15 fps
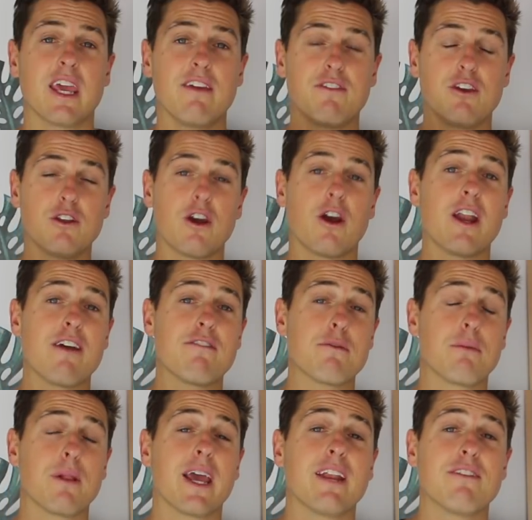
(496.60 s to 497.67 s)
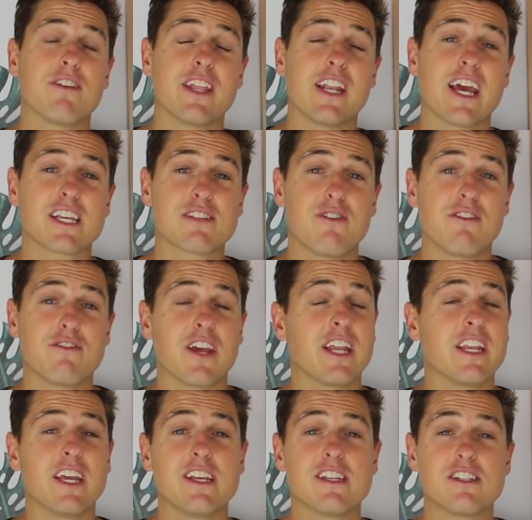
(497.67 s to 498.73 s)
if you don't have a plan for the next
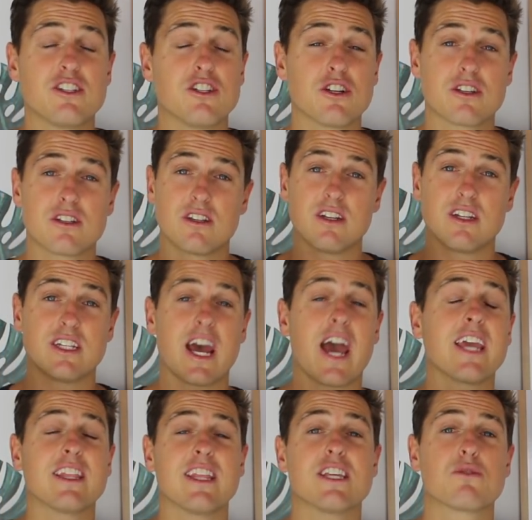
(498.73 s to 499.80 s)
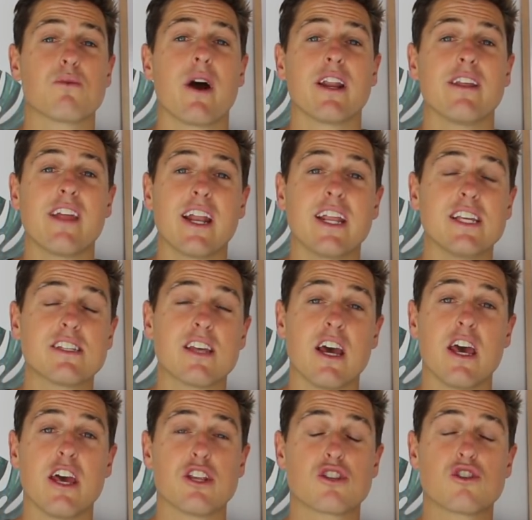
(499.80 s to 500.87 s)
fifteen years, just take this one, and that is
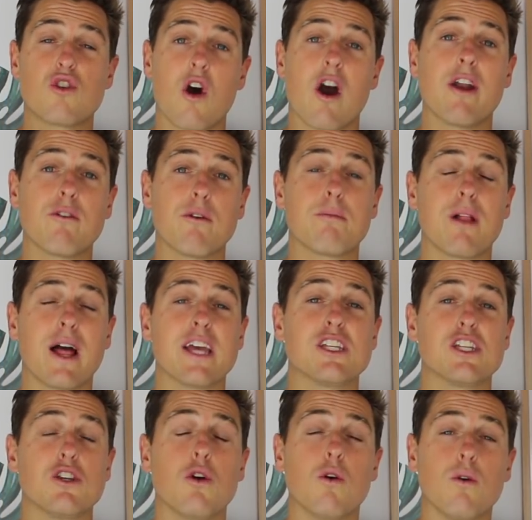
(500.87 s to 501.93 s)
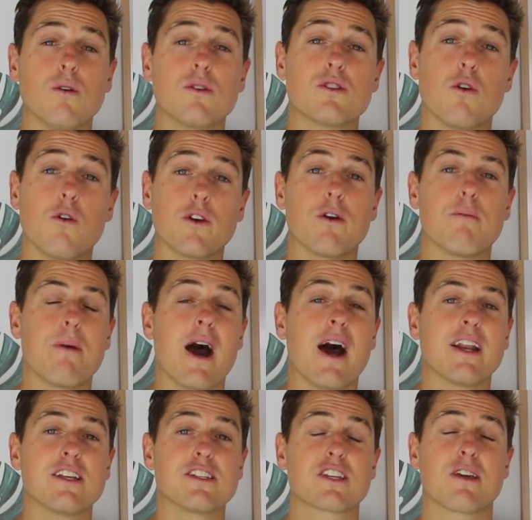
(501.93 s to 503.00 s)
try and replace yours or your
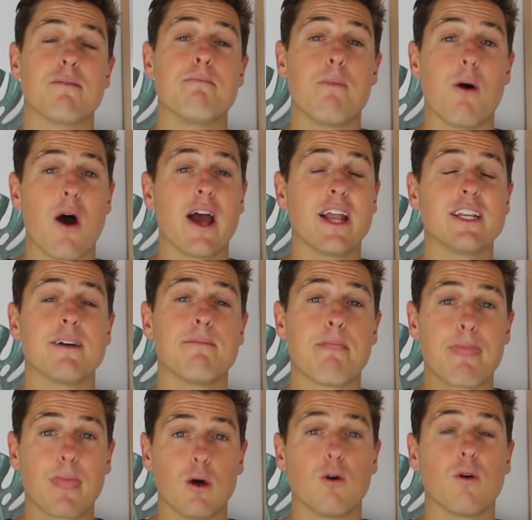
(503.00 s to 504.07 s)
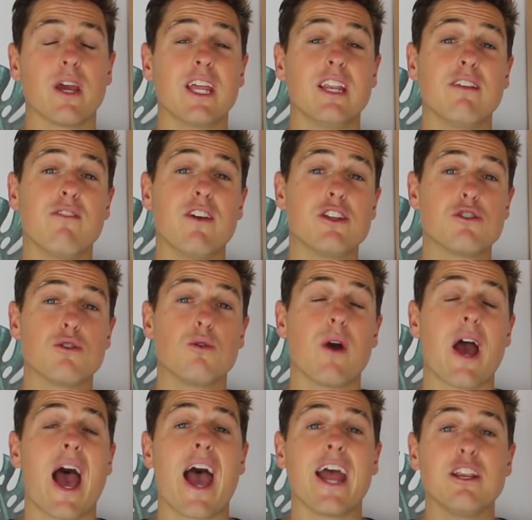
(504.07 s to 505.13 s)
partner's combined or
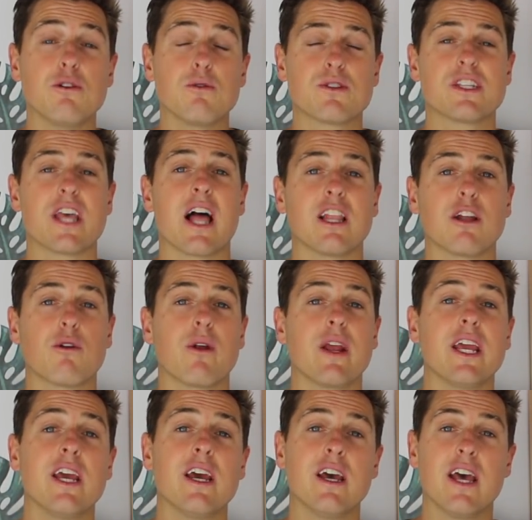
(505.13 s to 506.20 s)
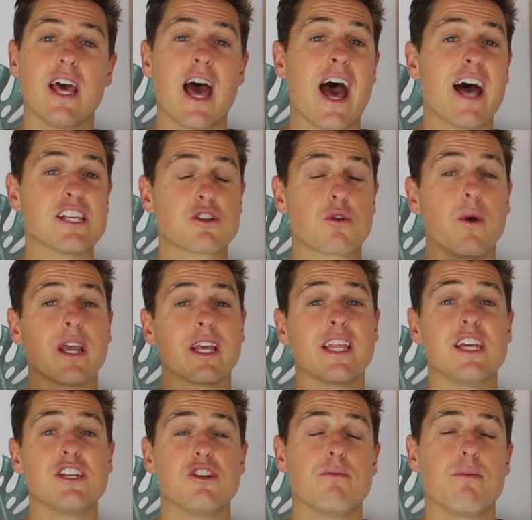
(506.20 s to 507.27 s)
individual annual salary as
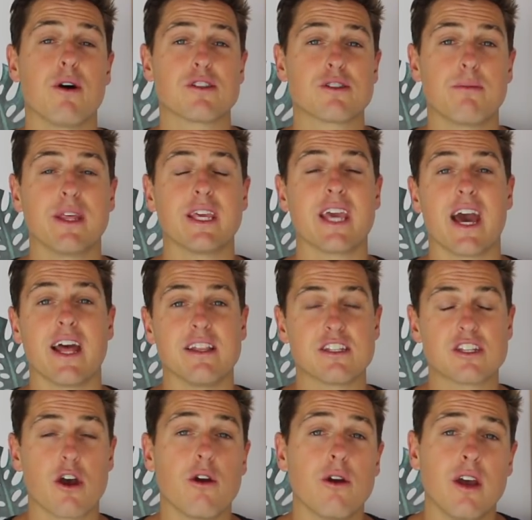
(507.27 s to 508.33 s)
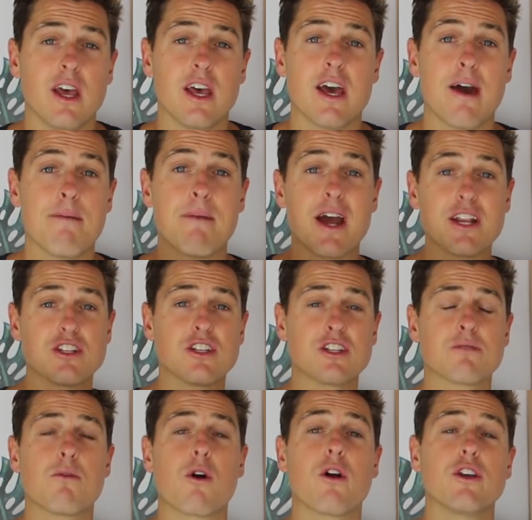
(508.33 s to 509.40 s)
quickly as you possibly can. So imagine
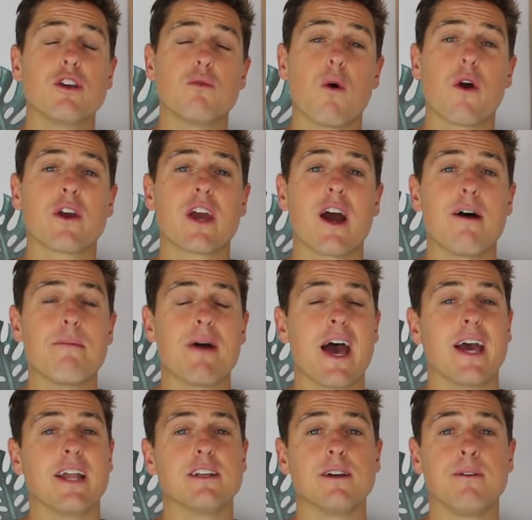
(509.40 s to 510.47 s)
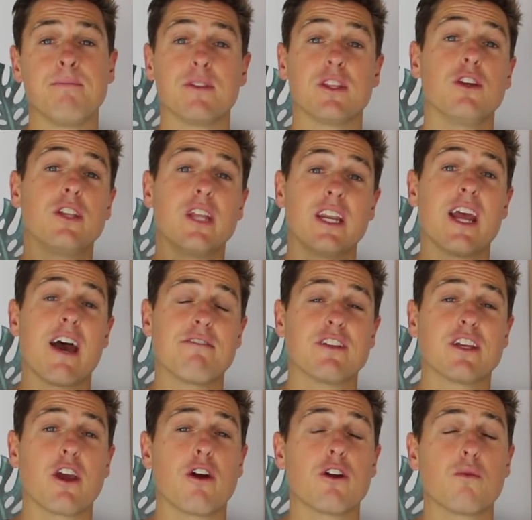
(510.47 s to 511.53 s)
tomorrow you woke up and you didn't have
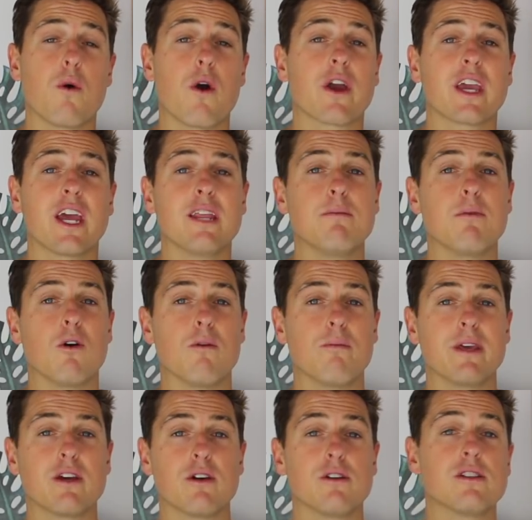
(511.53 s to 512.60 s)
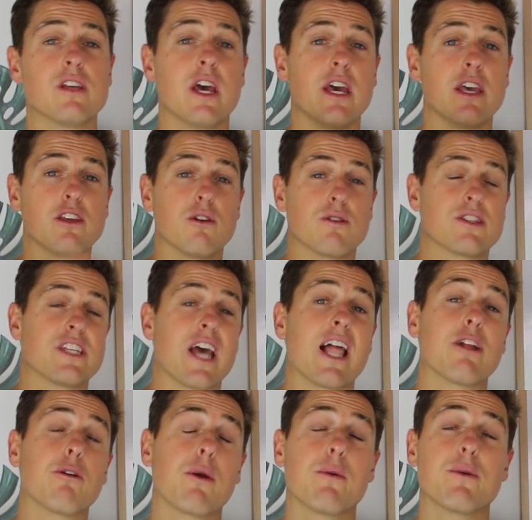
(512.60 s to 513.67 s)
to go to work anymore because your
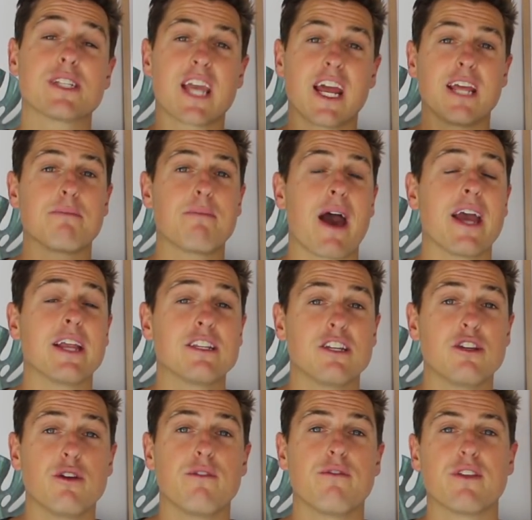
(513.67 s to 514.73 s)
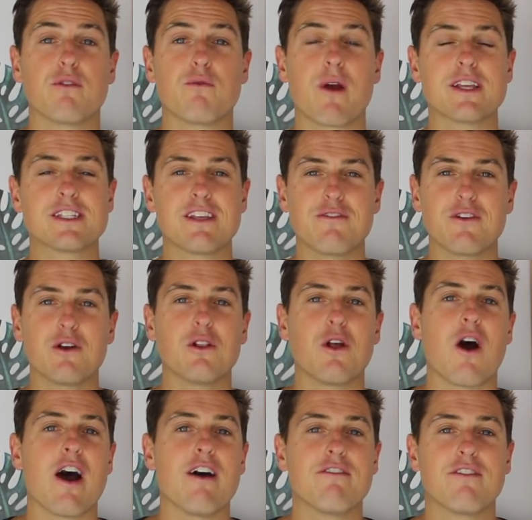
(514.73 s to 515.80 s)
salary was getting paid to you for the rest of your
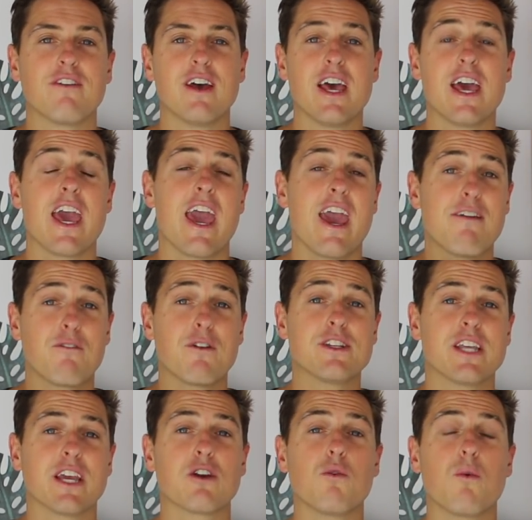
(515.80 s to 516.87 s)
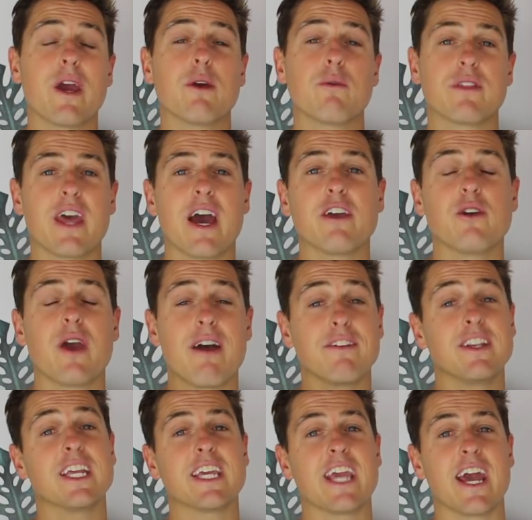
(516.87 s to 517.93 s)
life every single week without you
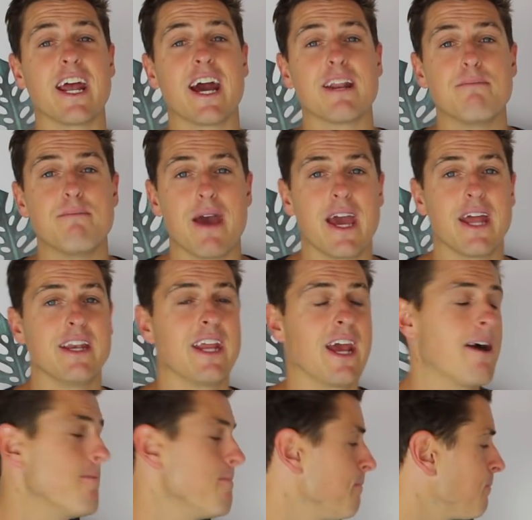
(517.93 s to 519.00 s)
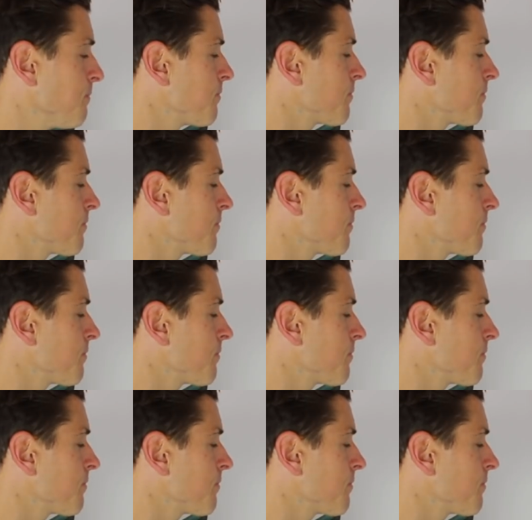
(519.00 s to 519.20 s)
having to get out of bed. Now,